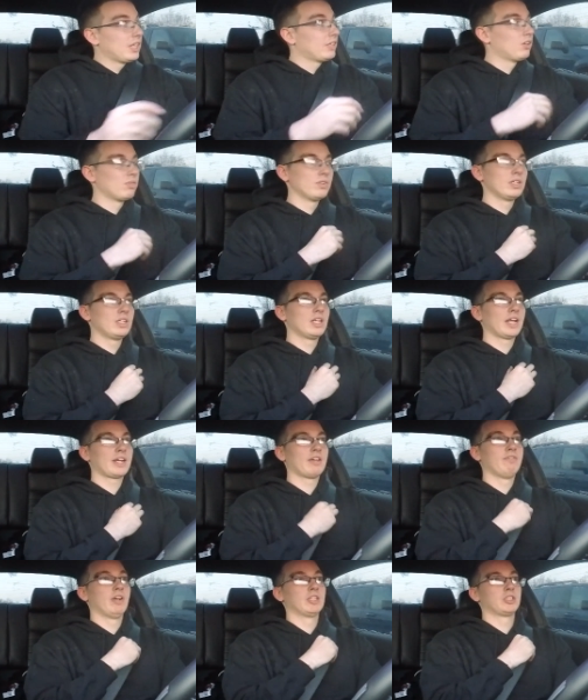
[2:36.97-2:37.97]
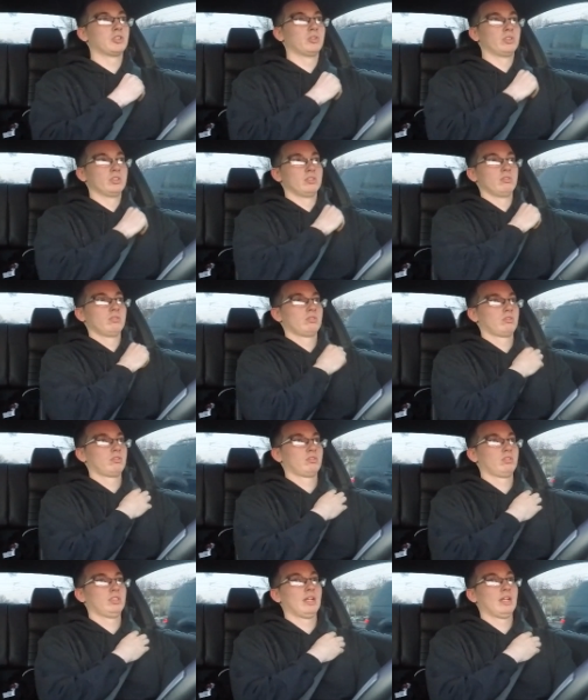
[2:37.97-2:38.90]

they don't really like conventional oil.